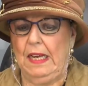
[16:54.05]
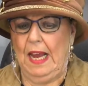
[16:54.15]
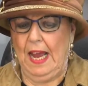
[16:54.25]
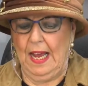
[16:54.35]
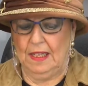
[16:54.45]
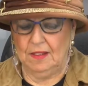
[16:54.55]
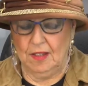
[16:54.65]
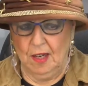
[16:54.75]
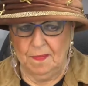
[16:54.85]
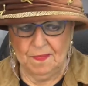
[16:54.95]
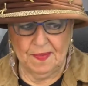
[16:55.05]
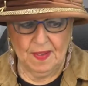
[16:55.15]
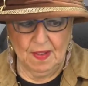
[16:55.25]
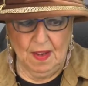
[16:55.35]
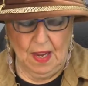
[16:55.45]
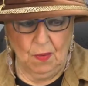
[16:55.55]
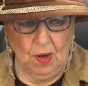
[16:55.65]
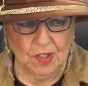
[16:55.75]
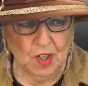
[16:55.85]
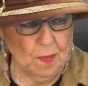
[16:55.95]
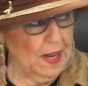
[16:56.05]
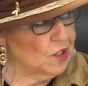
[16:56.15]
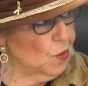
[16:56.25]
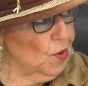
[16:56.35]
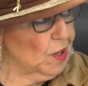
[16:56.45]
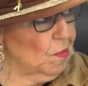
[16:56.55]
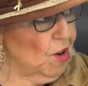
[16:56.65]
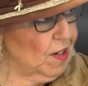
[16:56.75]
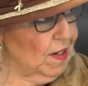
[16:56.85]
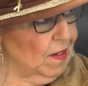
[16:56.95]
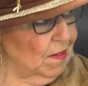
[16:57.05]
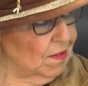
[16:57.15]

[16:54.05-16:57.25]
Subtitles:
And I wanted to go back to work in marketing.